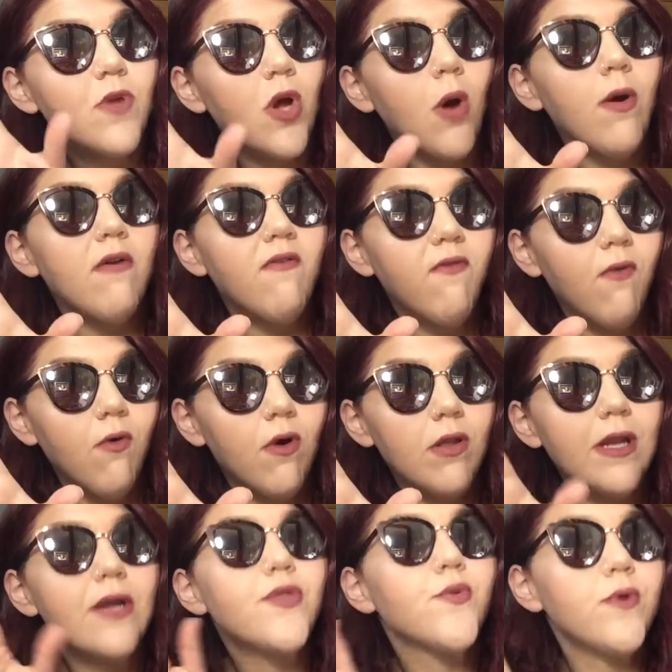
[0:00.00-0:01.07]
going for
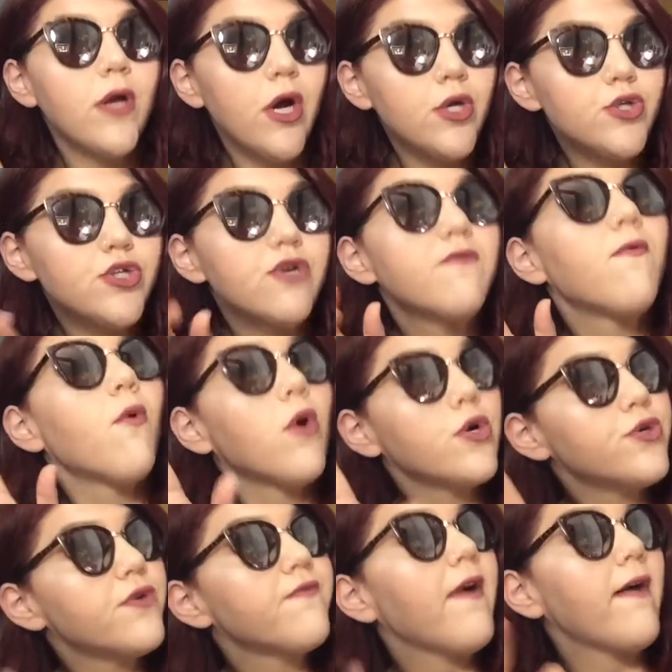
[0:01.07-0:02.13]
like three hundred dollars, four
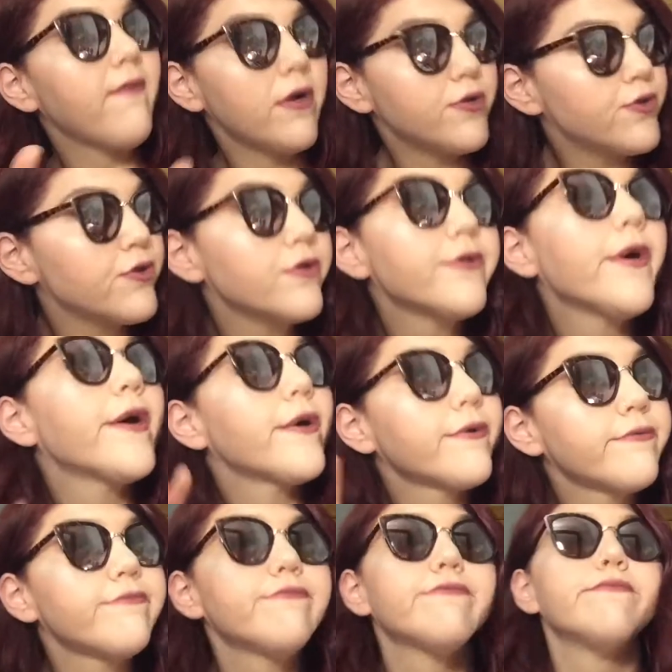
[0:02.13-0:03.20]
hundred dollars, five hundred dollars, like
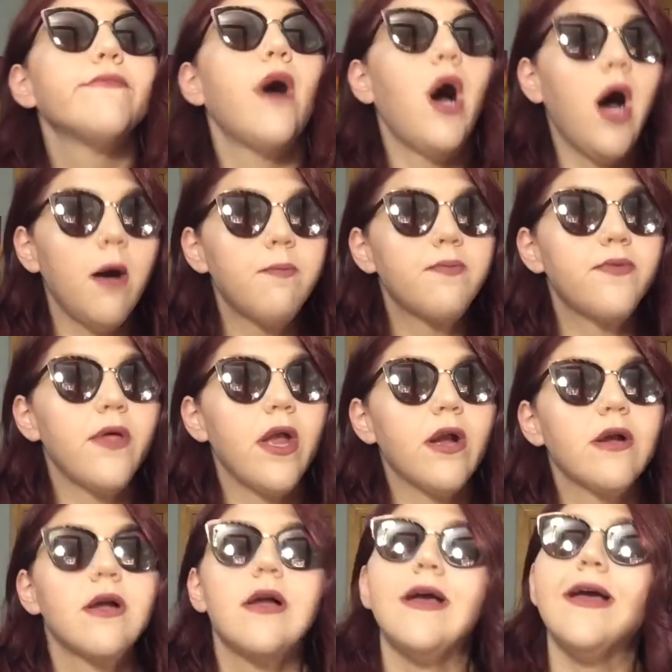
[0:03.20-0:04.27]
up there.